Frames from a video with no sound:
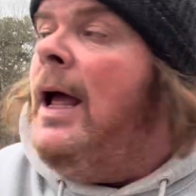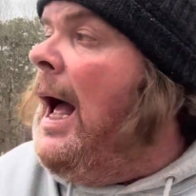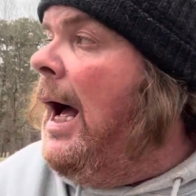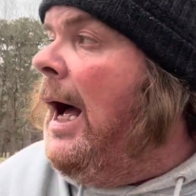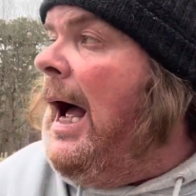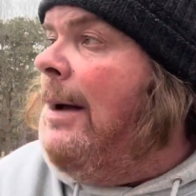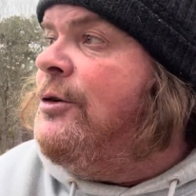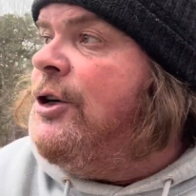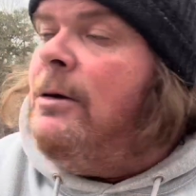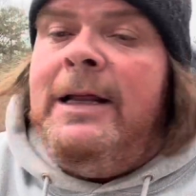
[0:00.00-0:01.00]
I'm
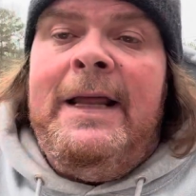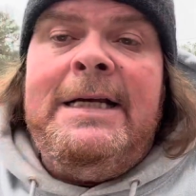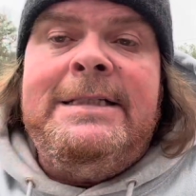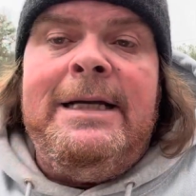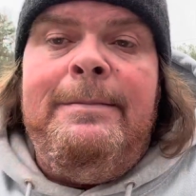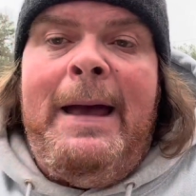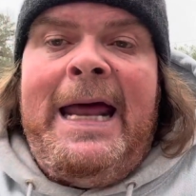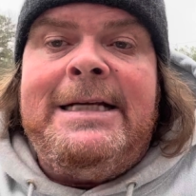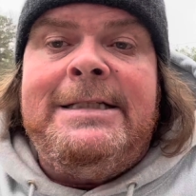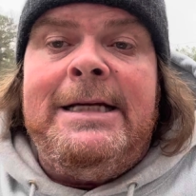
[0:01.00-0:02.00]
shooting this in
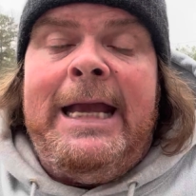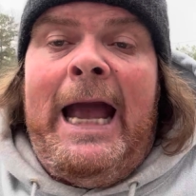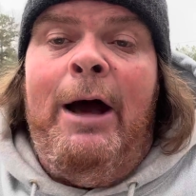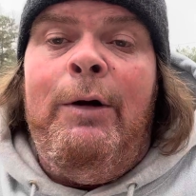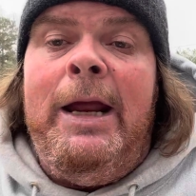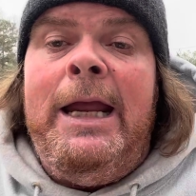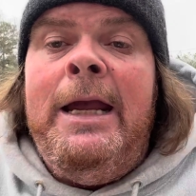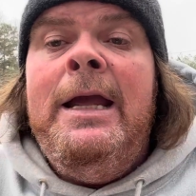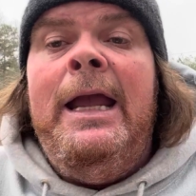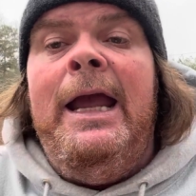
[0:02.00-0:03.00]
Madison County
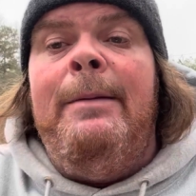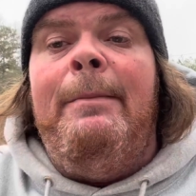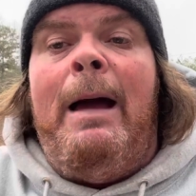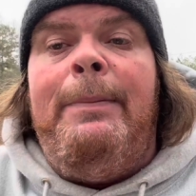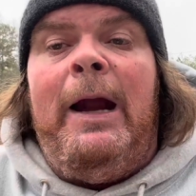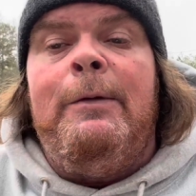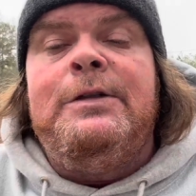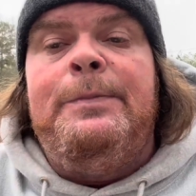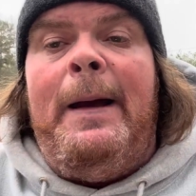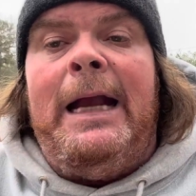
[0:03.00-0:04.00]
in my
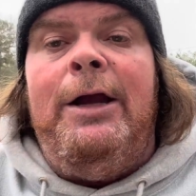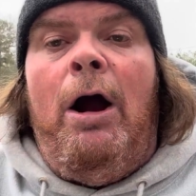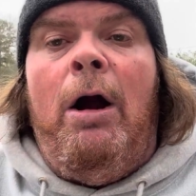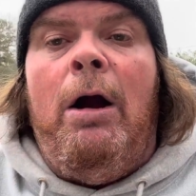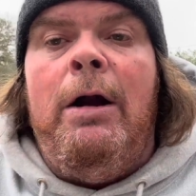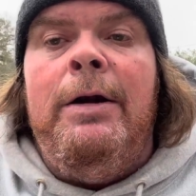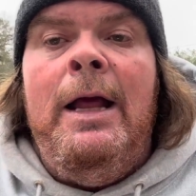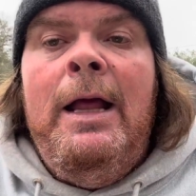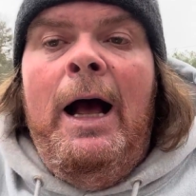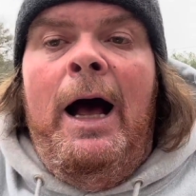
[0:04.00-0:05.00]
parents' backyard.
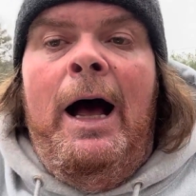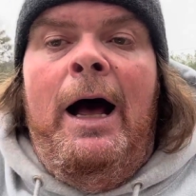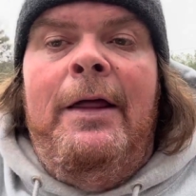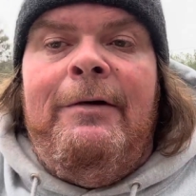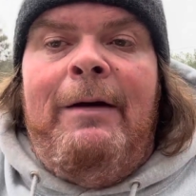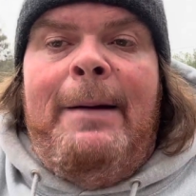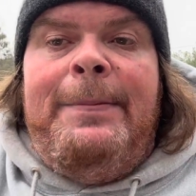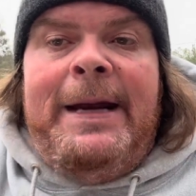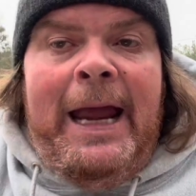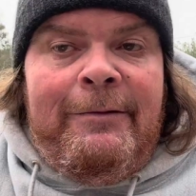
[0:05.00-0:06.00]
The
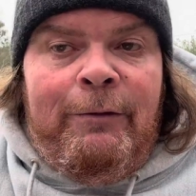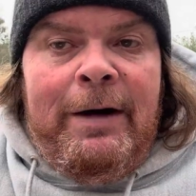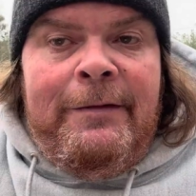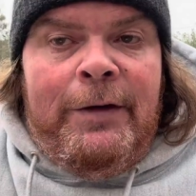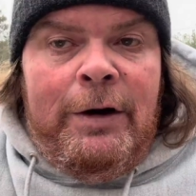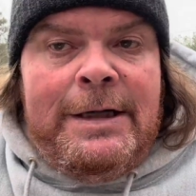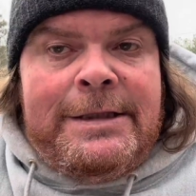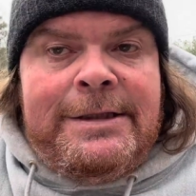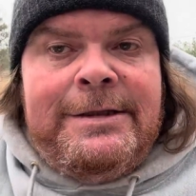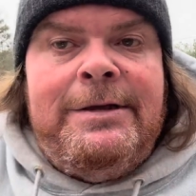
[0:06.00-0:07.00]
Rapidan River
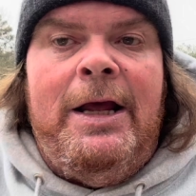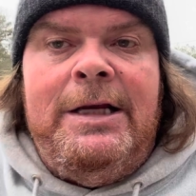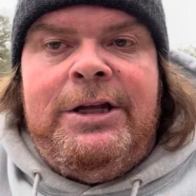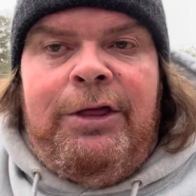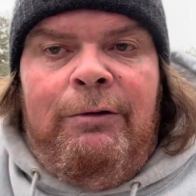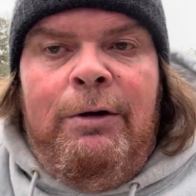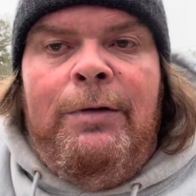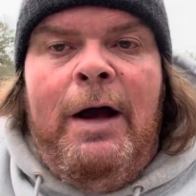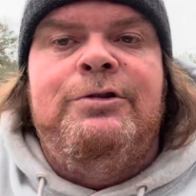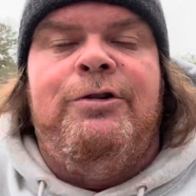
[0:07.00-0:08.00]
is through
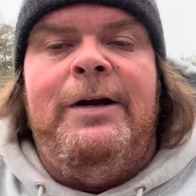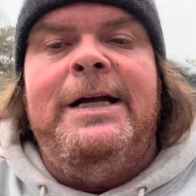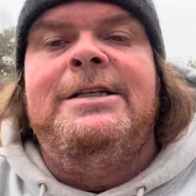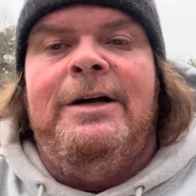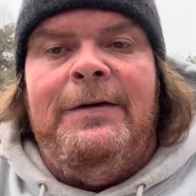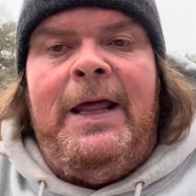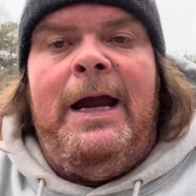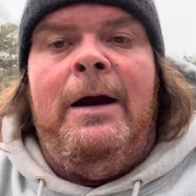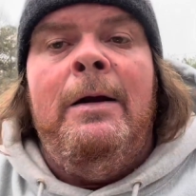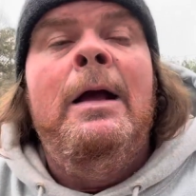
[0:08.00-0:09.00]
those trees over there.